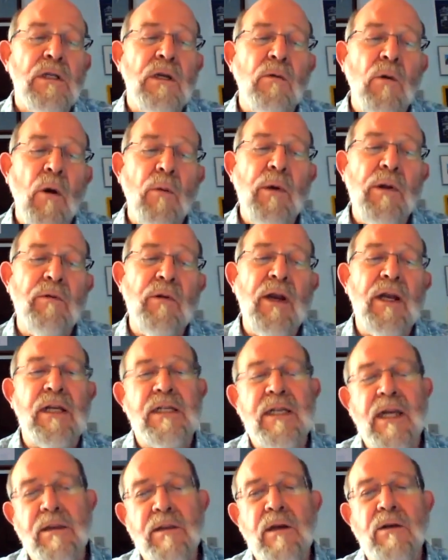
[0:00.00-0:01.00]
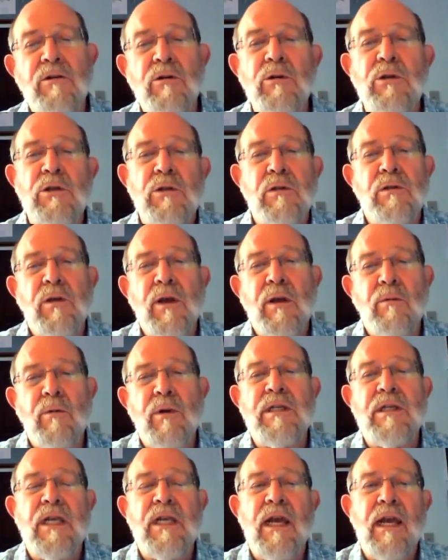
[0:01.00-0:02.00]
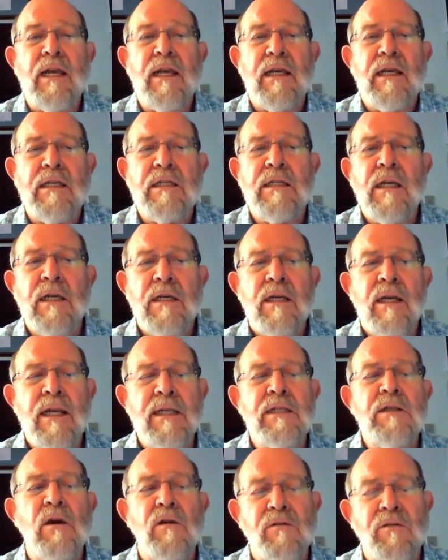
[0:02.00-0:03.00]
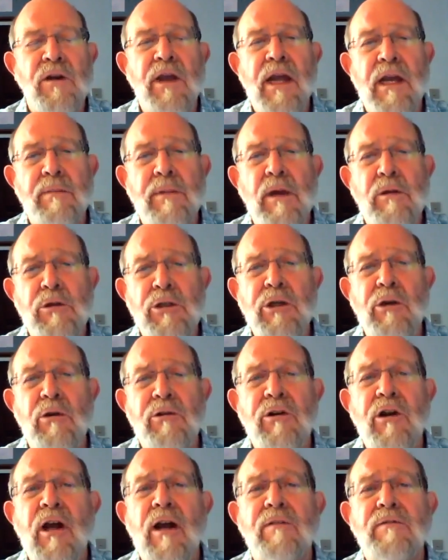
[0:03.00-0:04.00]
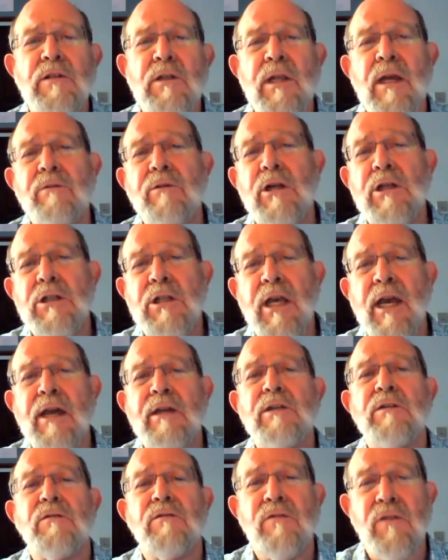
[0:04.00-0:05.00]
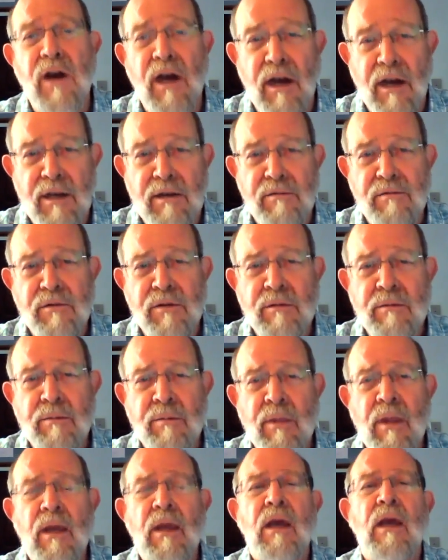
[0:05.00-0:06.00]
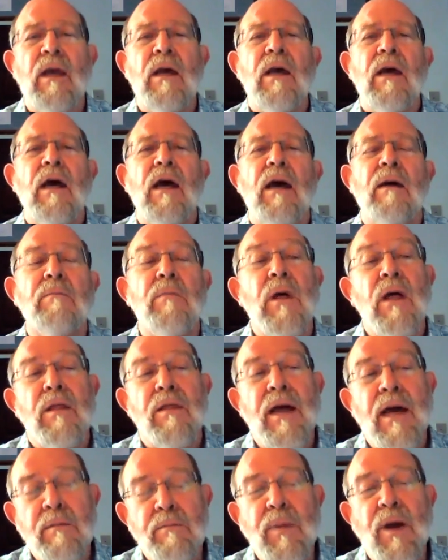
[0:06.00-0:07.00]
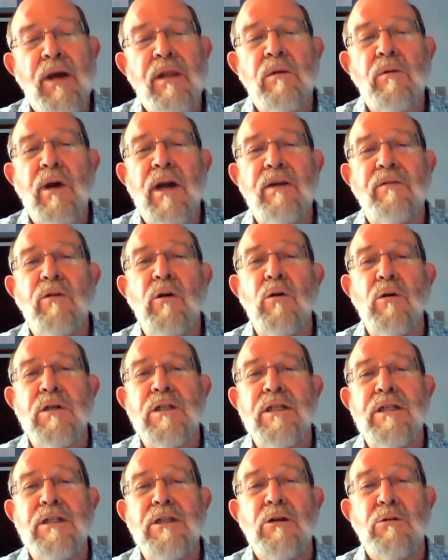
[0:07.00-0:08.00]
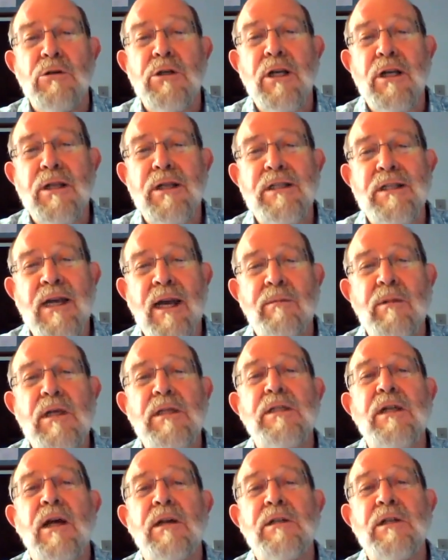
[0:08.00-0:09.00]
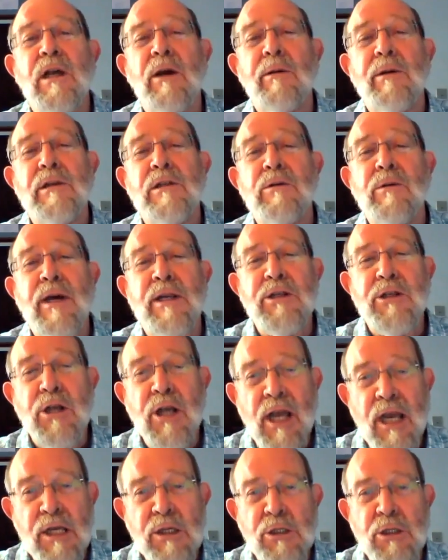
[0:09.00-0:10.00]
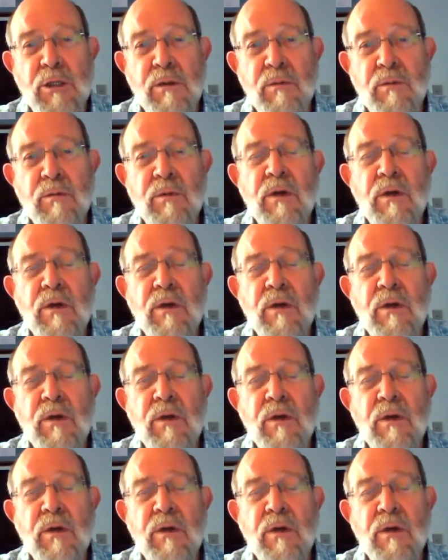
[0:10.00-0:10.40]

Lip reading: what we're really saying, the crucial thing we're saying is, let's not forget about children after they reach the age of 5. That, by the way, of course, is usually the time they start to go into education.